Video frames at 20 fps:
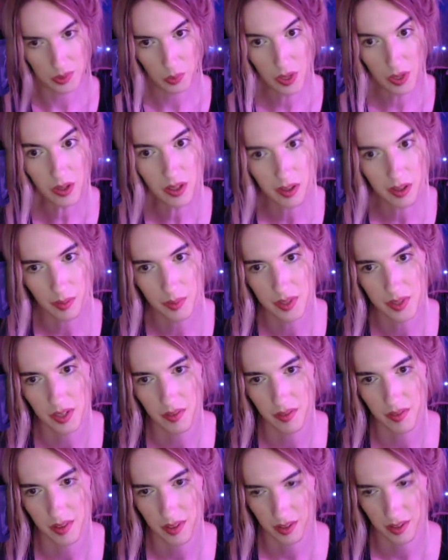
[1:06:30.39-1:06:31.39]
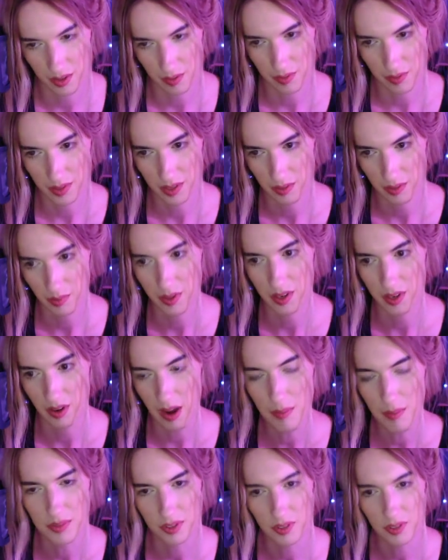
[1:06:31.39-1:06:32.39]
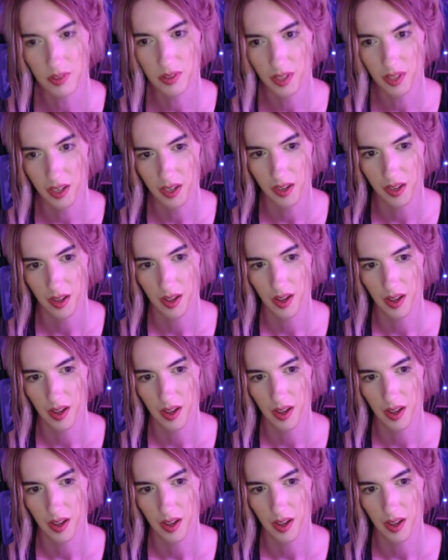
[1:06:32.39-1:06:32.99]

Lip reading: will help shift the Overton window. Absolutely.